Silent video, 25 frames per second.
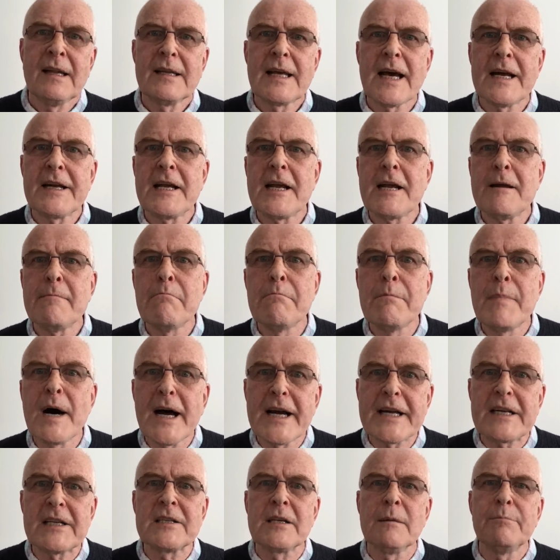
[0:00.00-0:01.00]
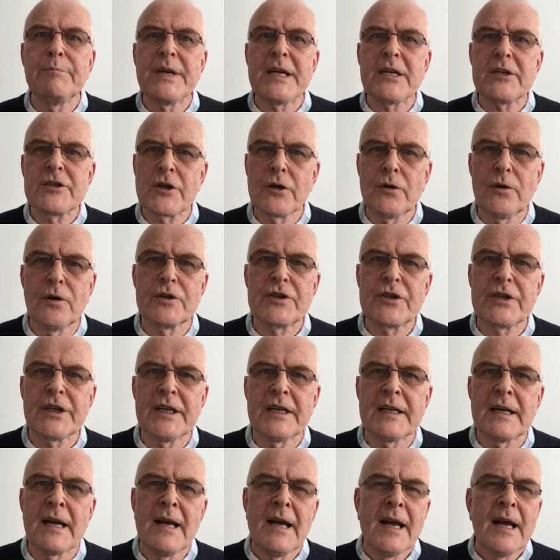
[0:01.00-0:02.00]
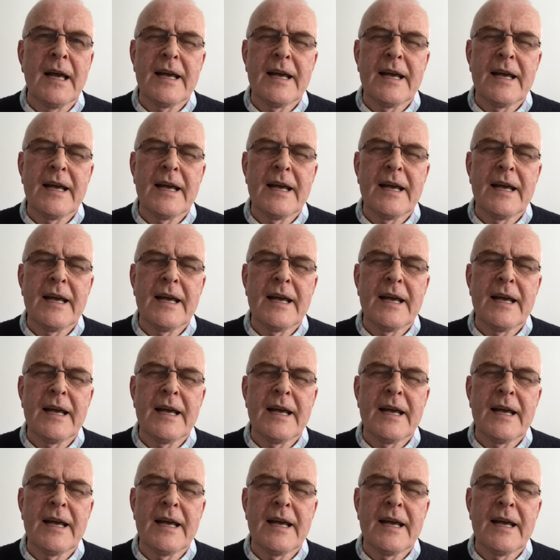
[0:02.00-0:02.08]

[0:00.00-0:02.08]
that he might be tortured